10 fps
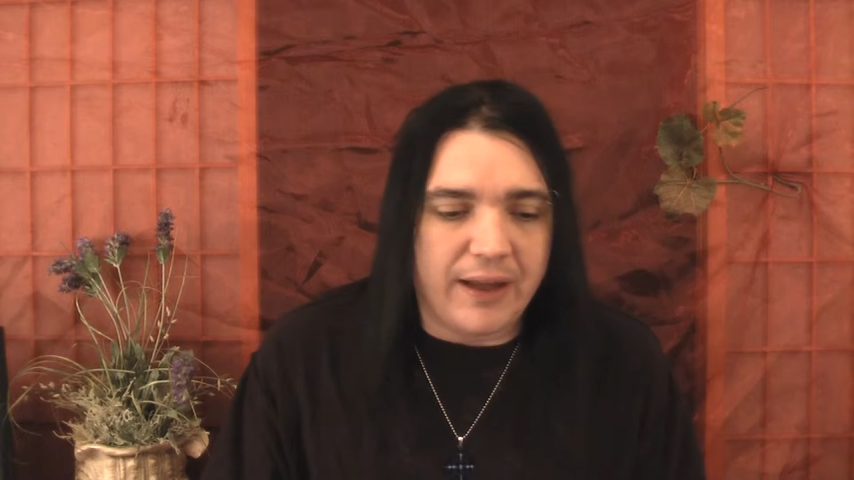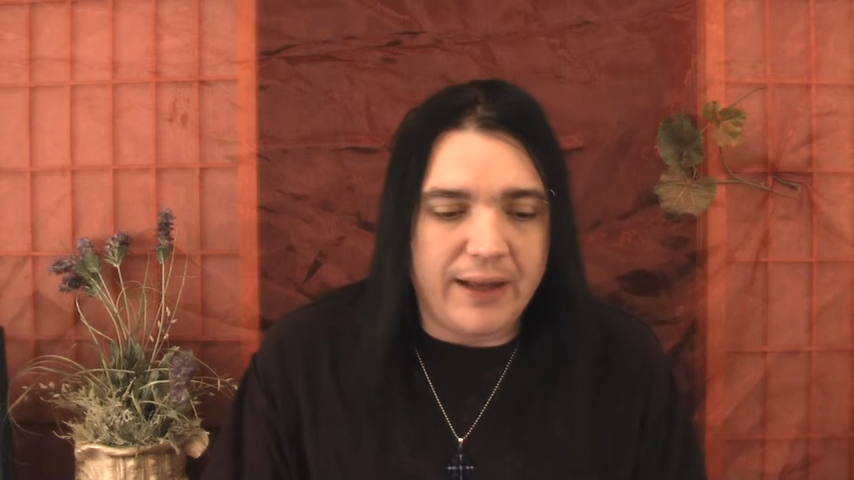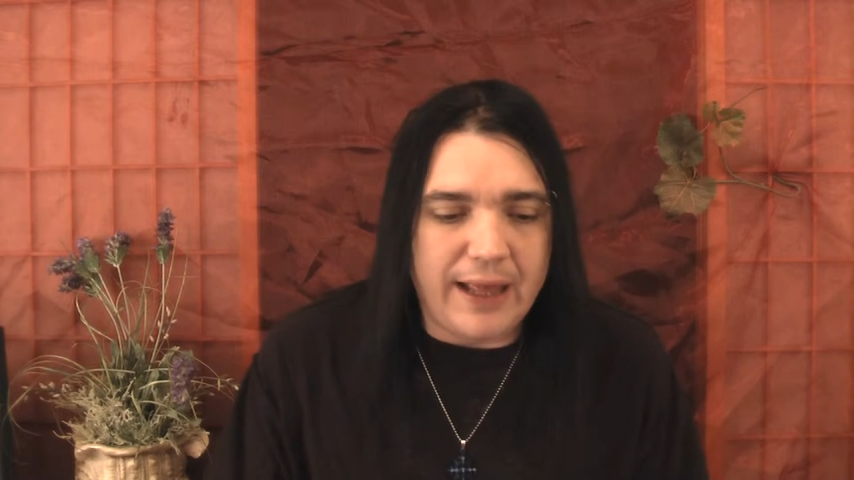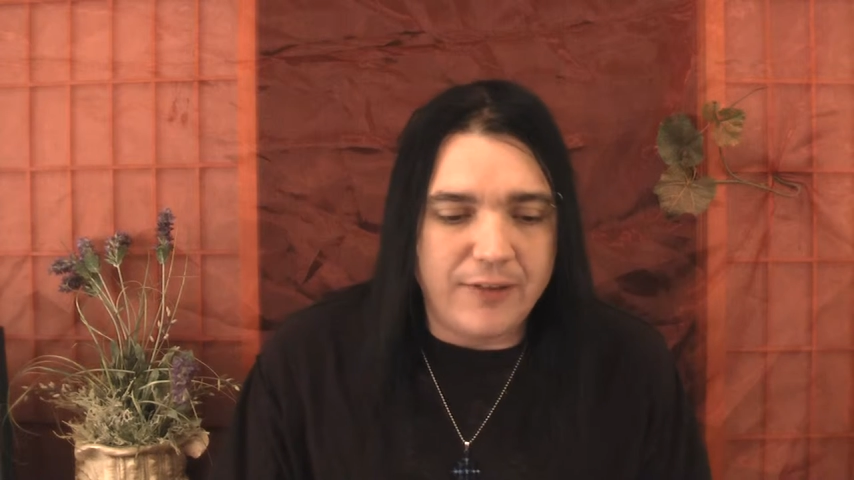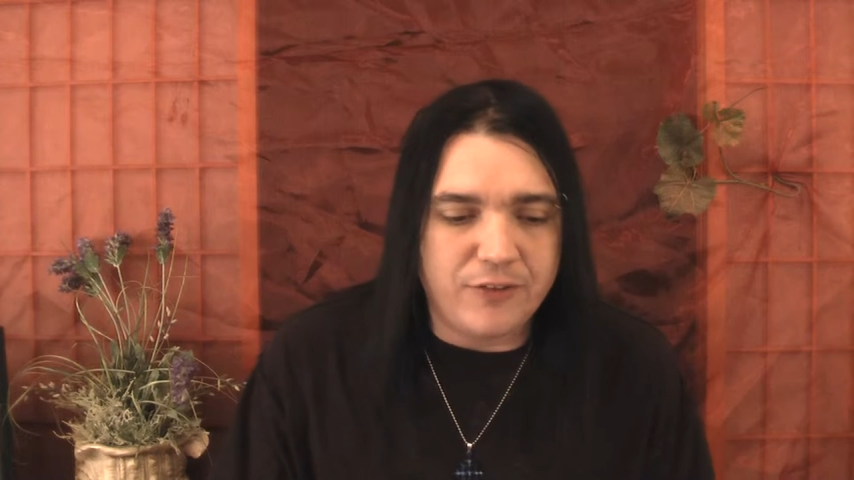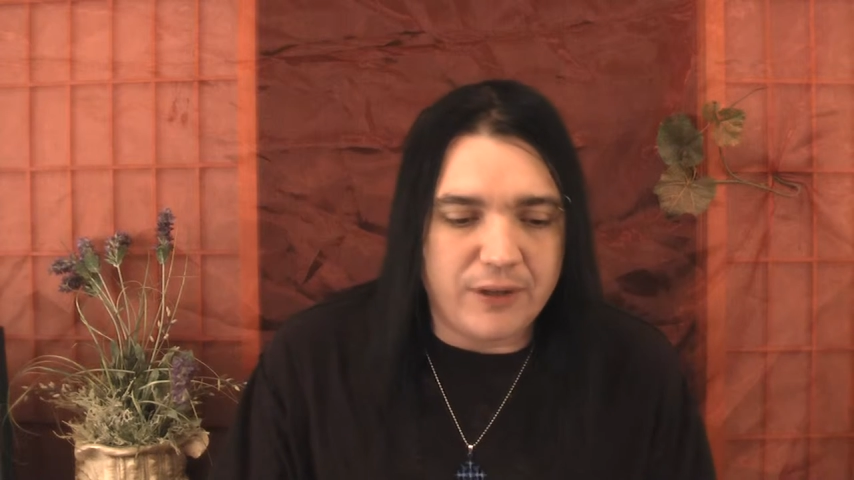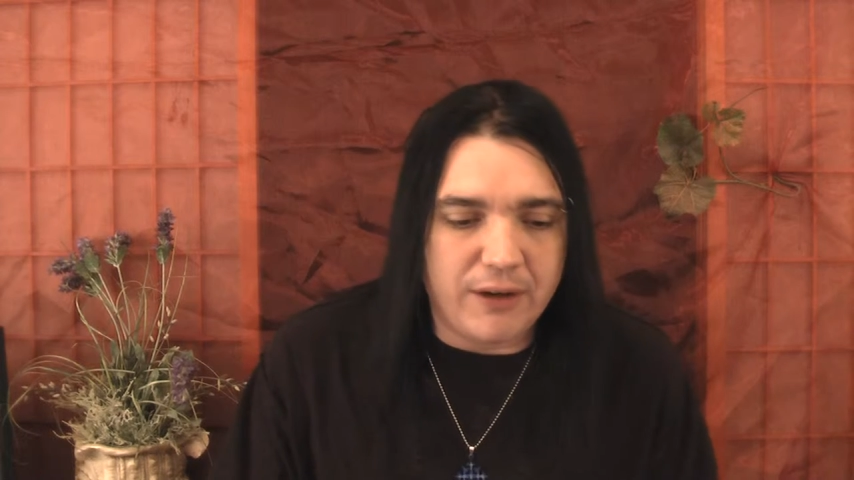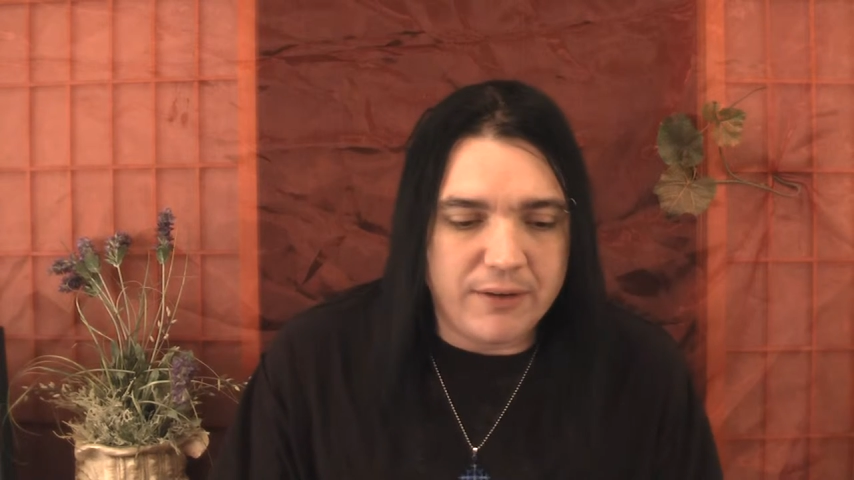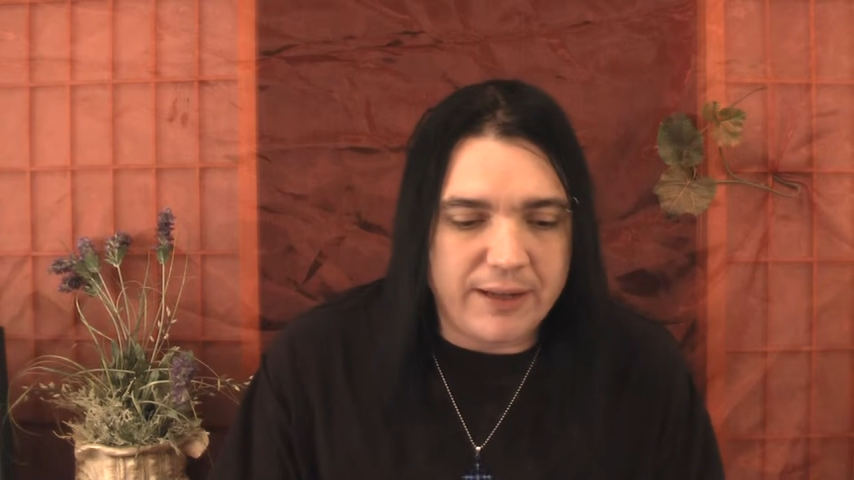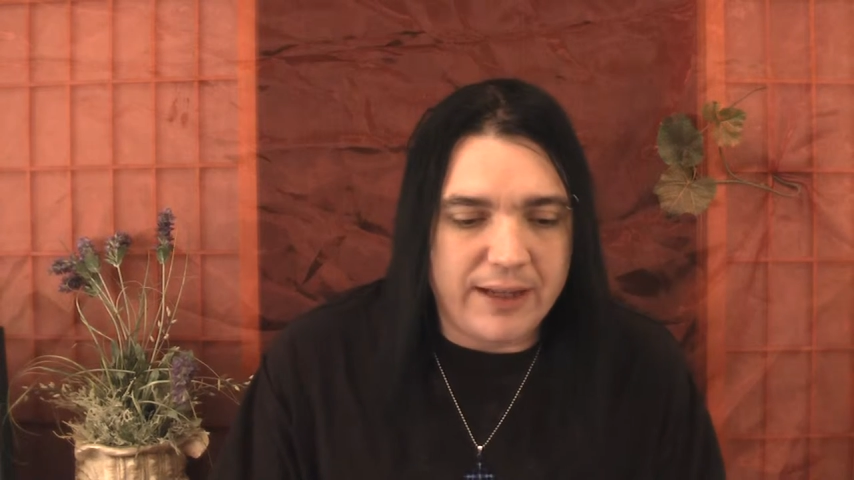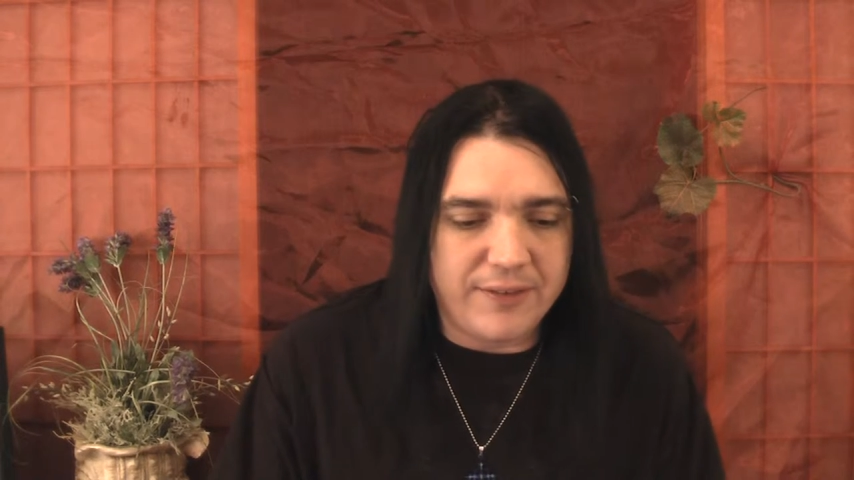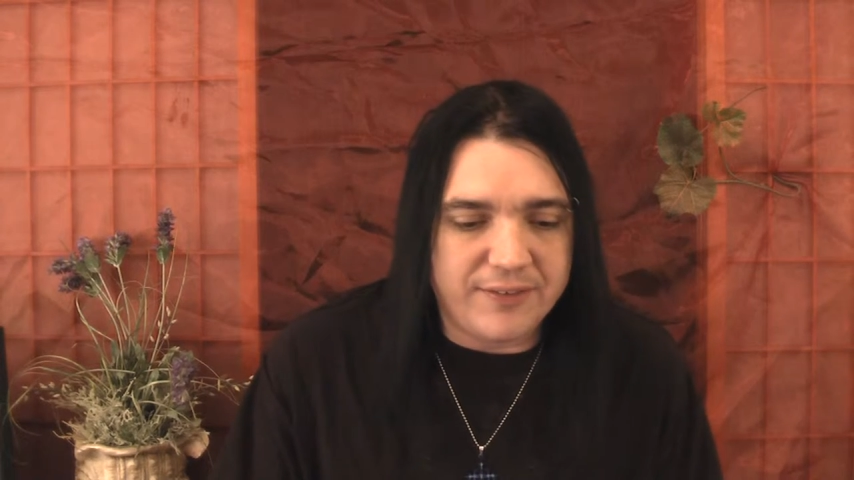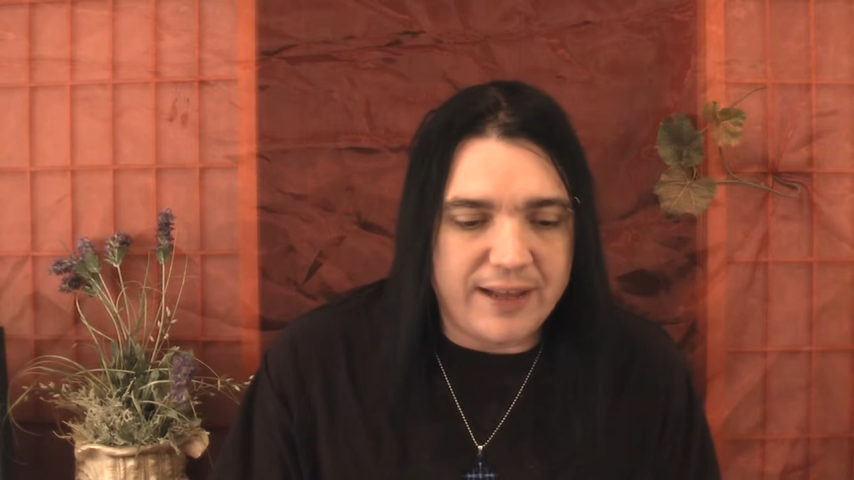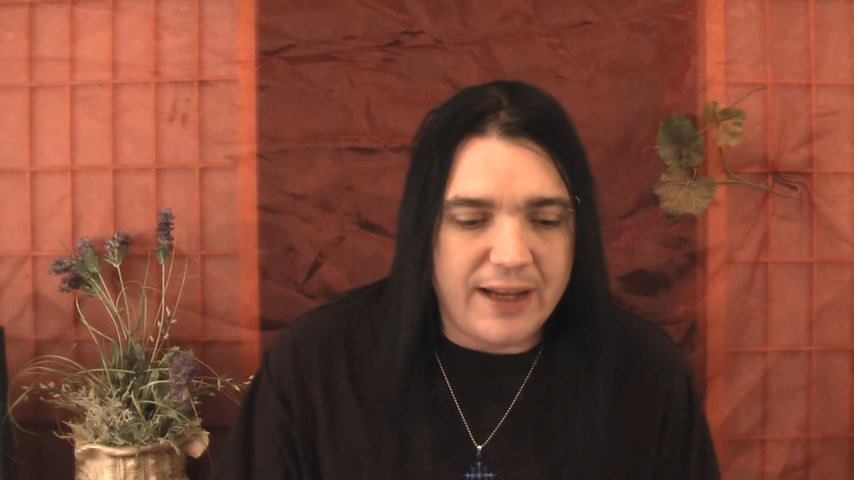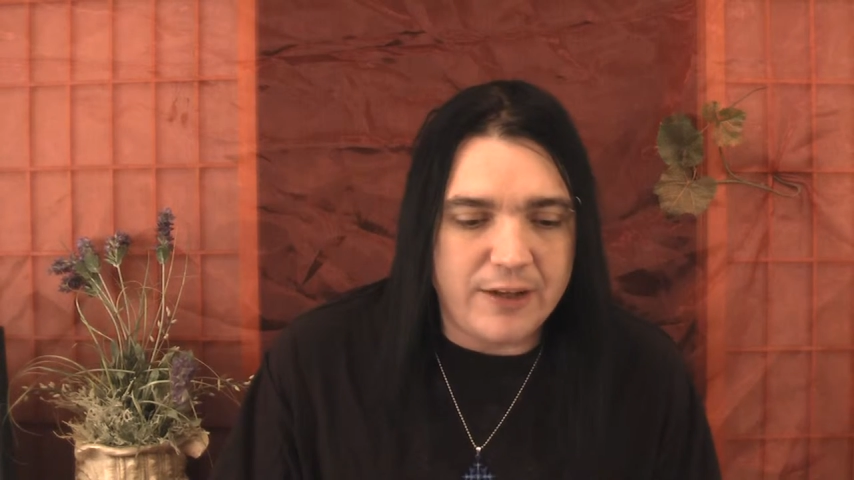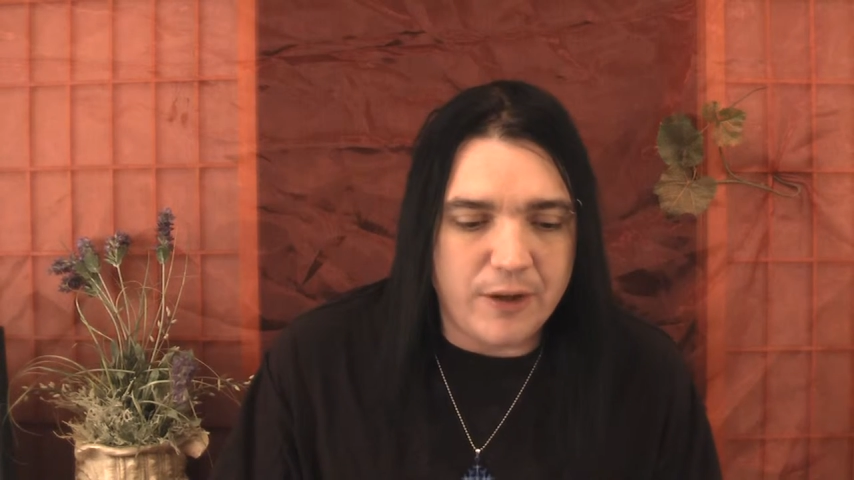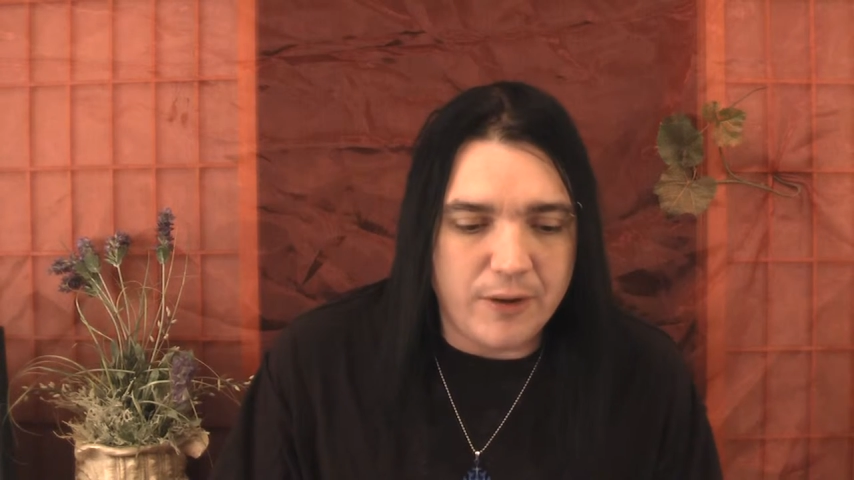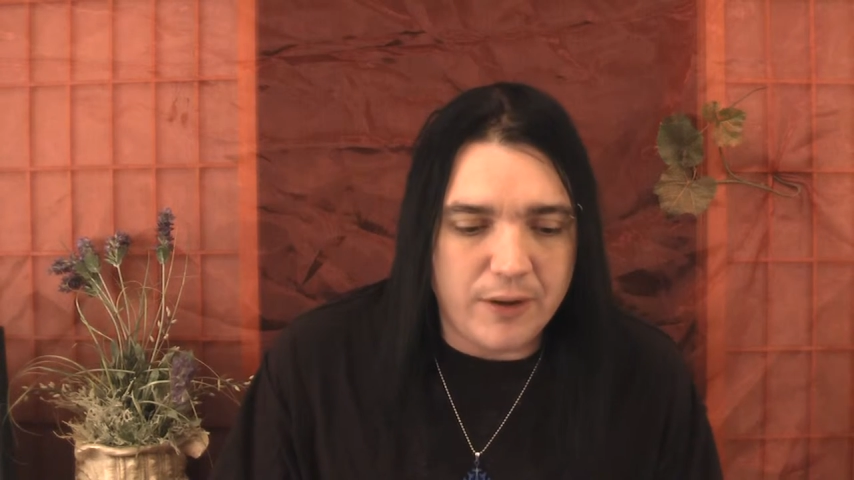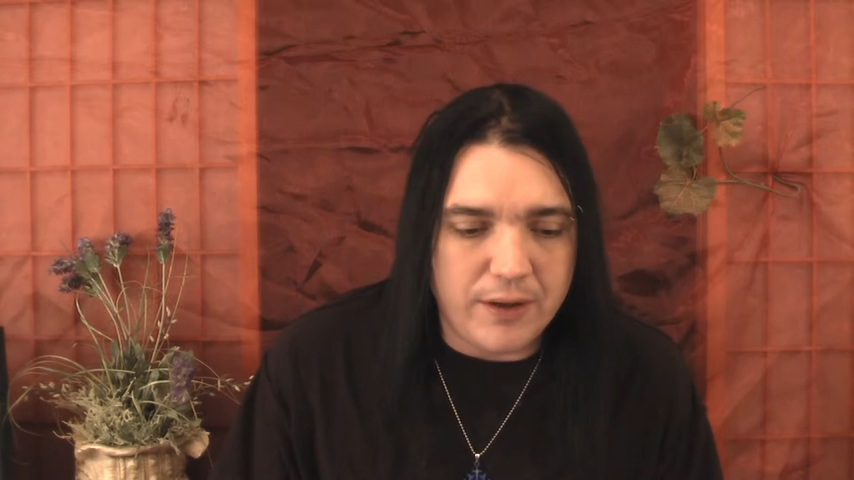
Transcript: on Head Start and state